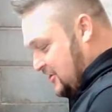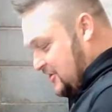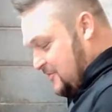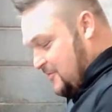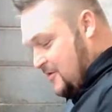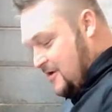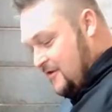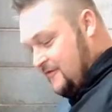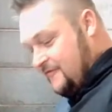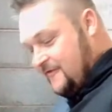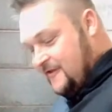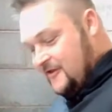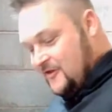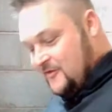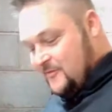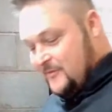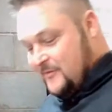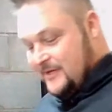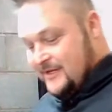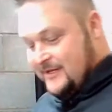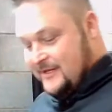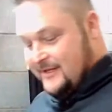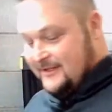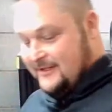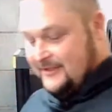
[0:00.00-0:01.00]
them on film
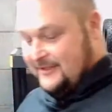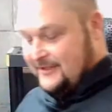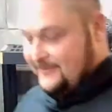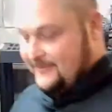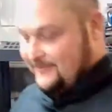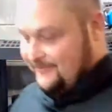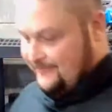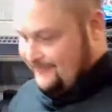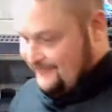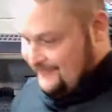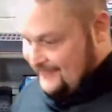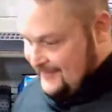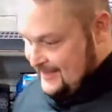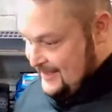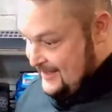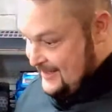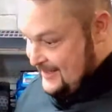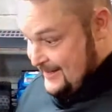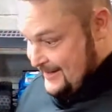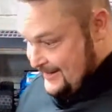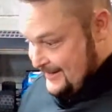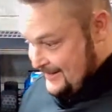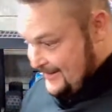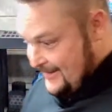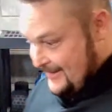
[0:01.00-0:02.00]
because
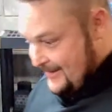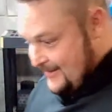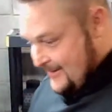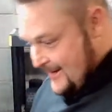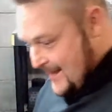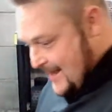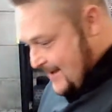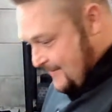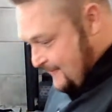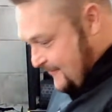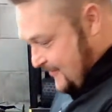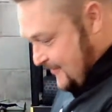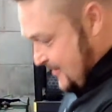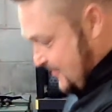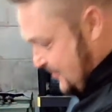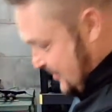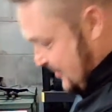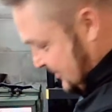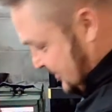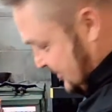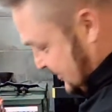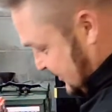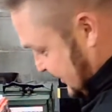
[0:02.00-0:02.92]
they don't happen very much